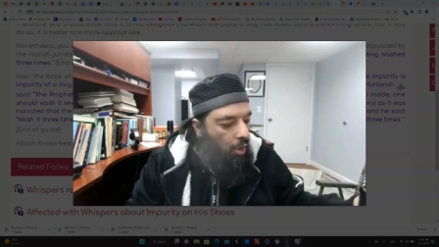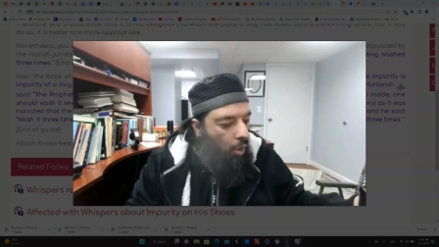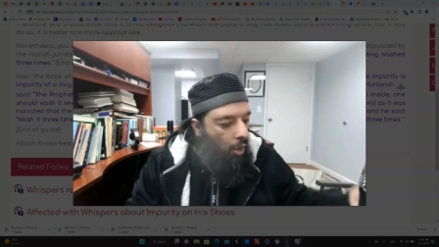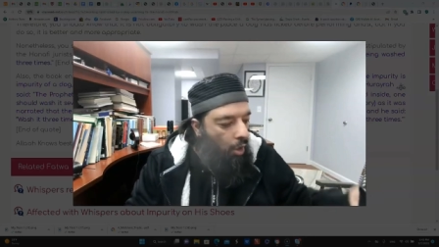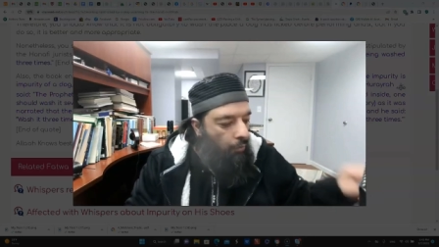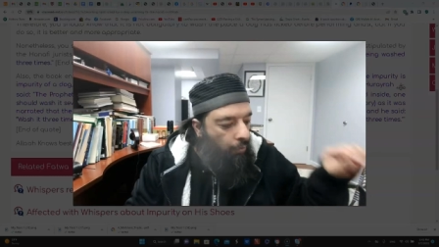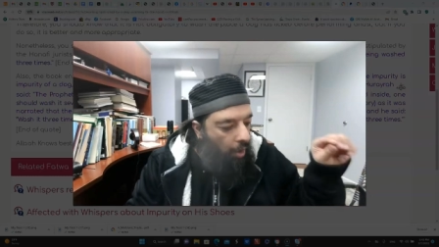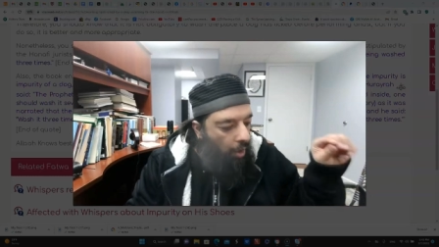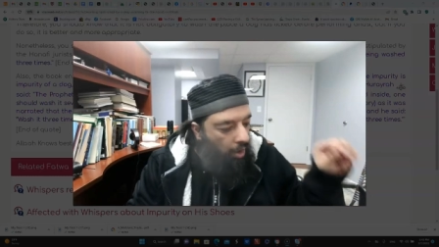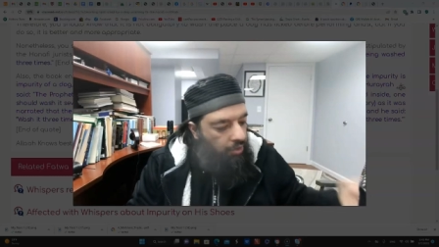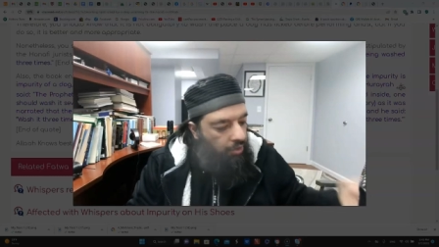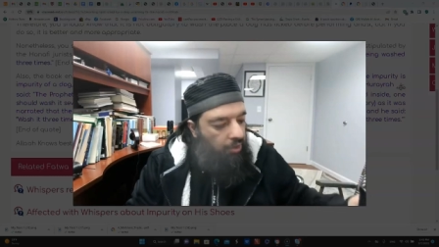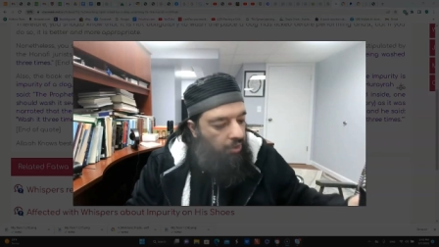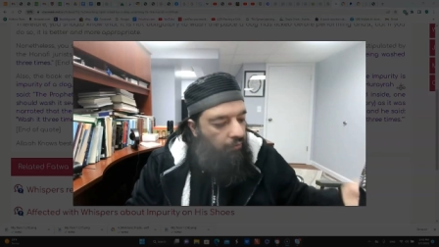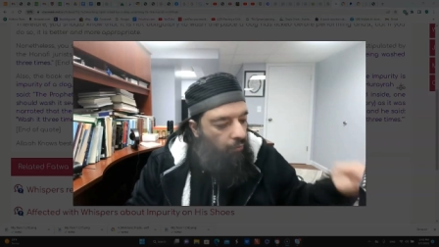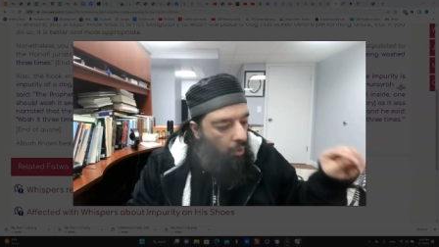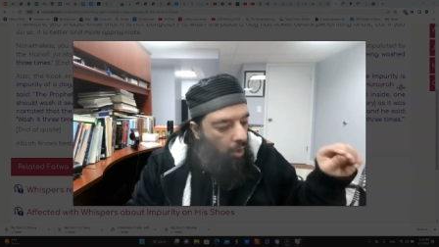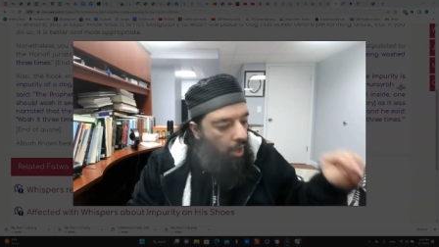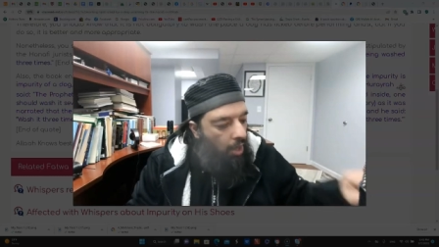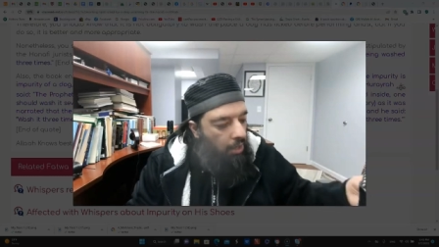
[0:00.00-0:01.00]
or parts
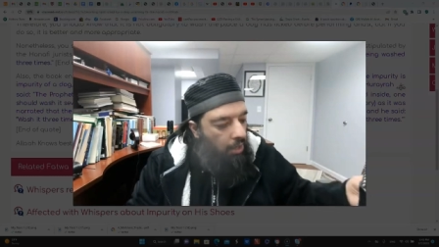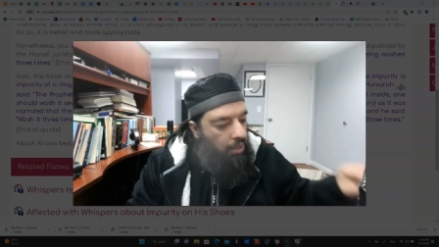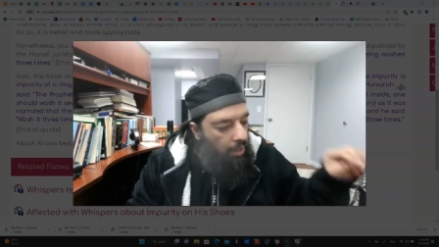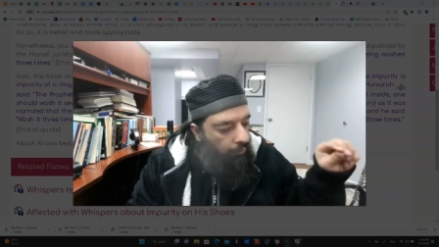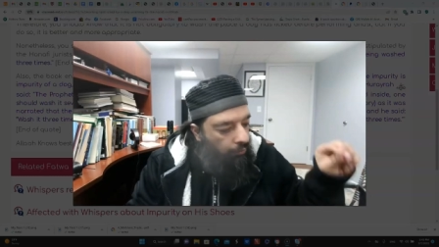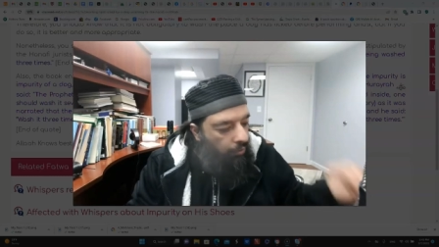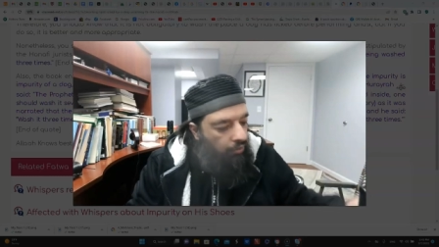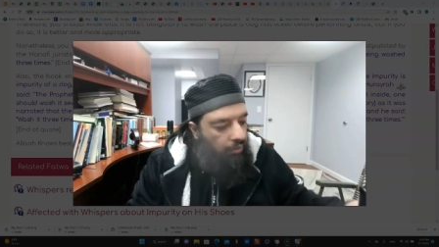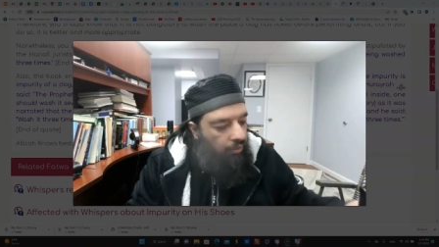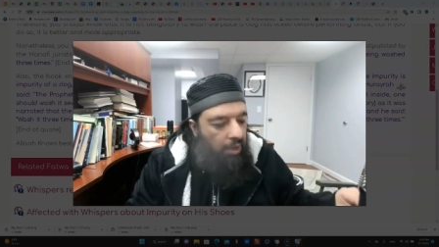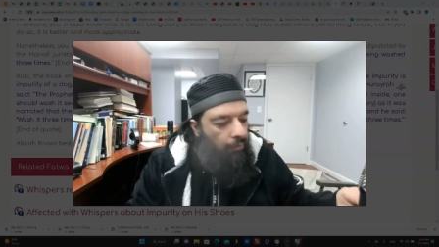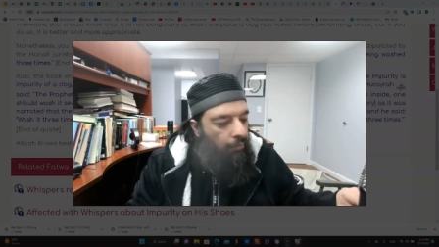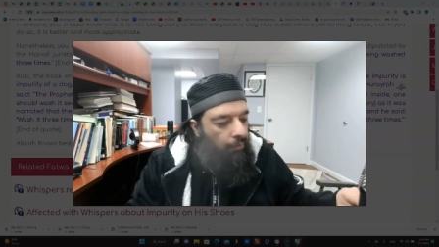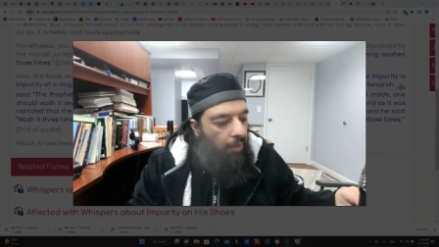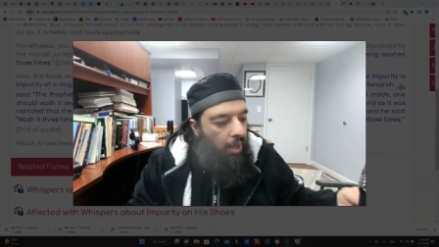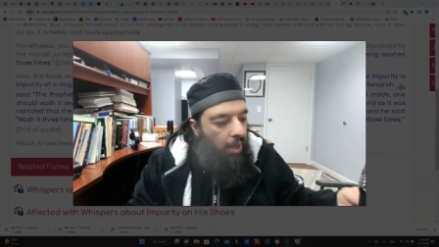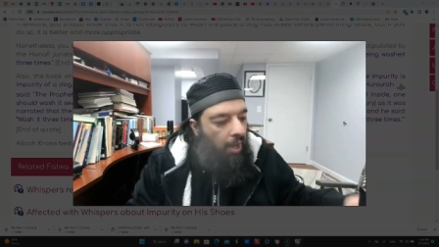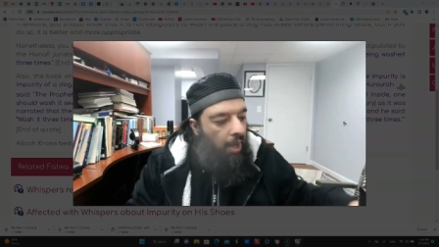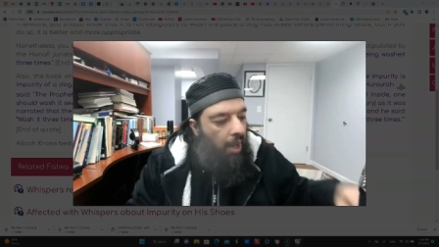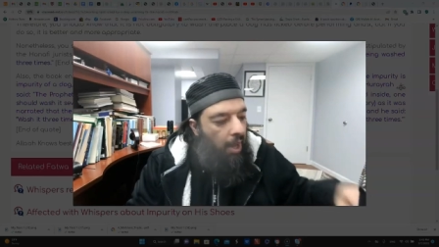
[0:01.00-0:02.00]
of Bukhari and Muslim
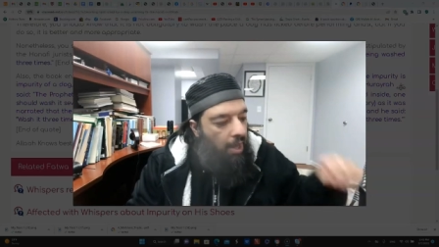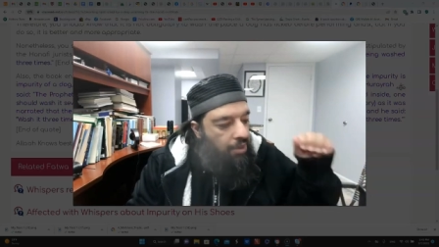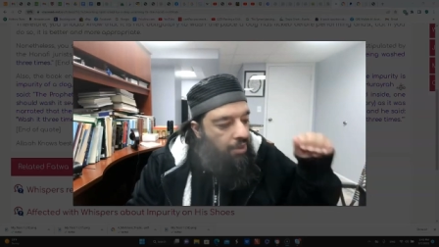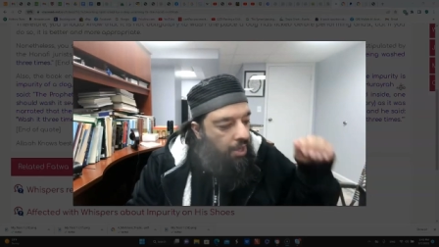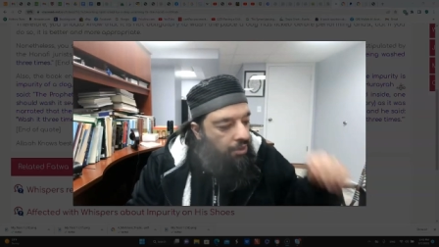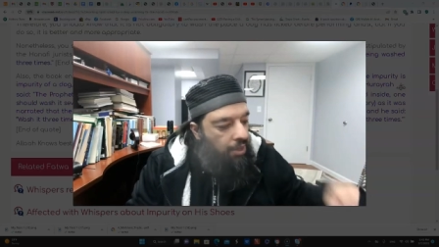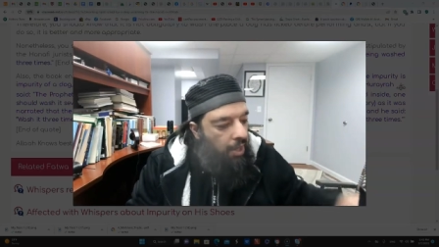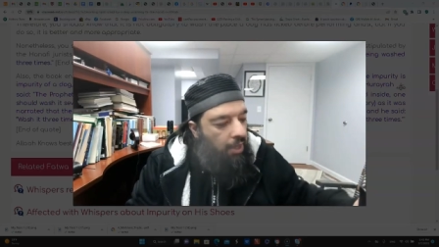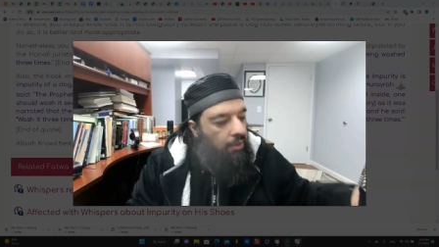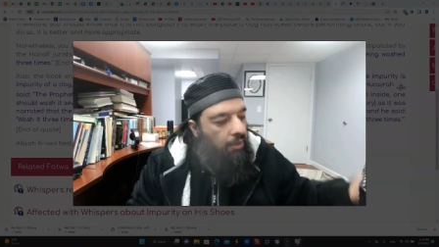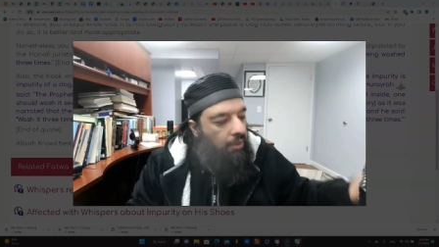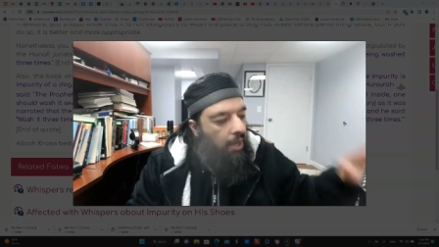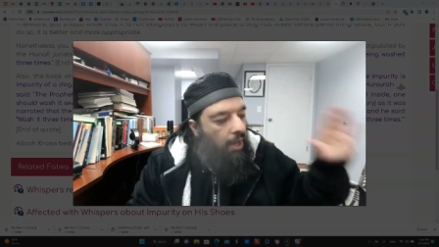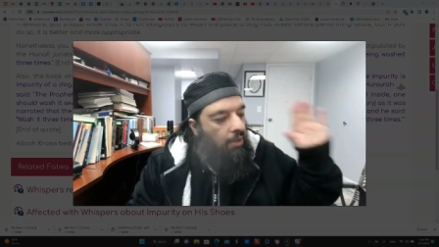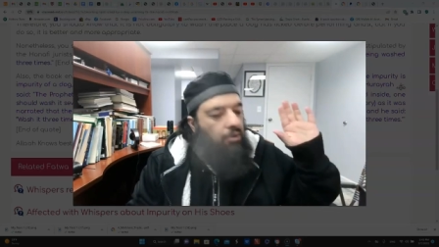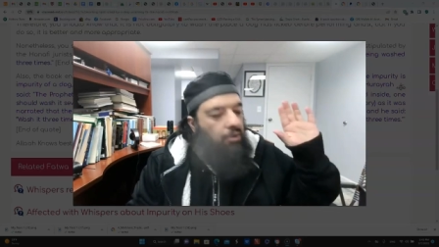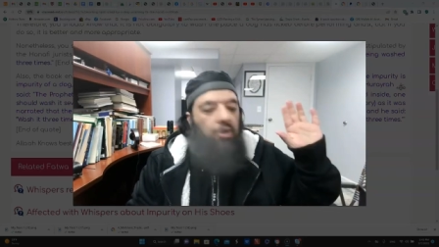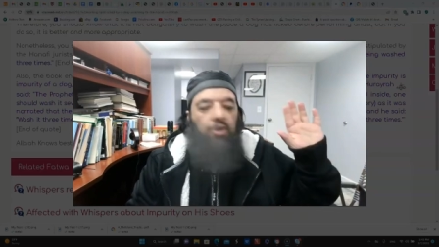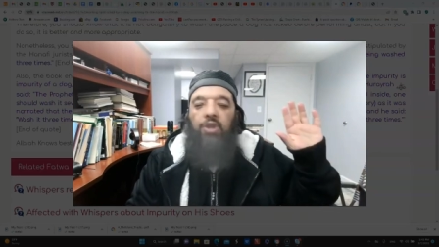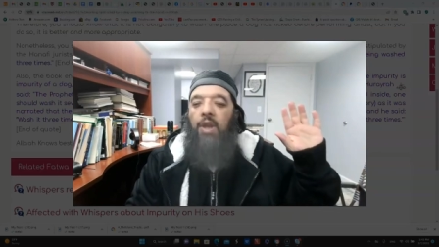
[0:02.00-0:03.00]
and they think they
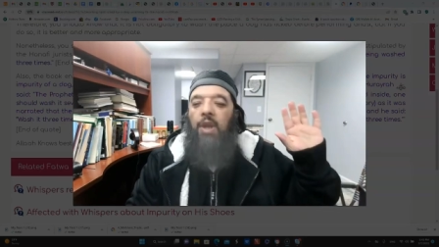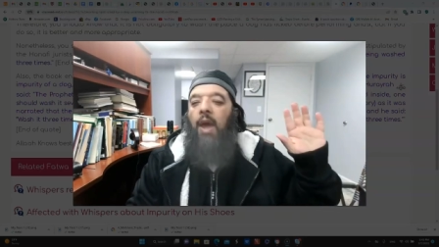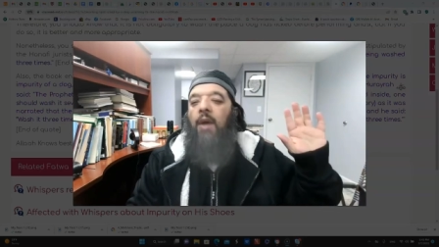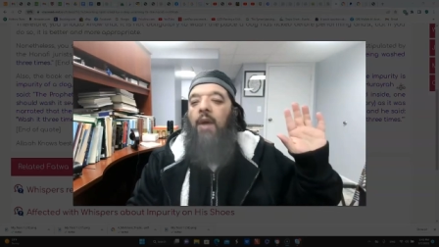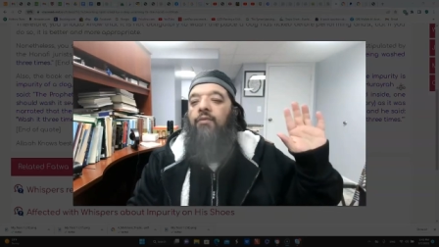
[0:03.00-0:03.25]
understand,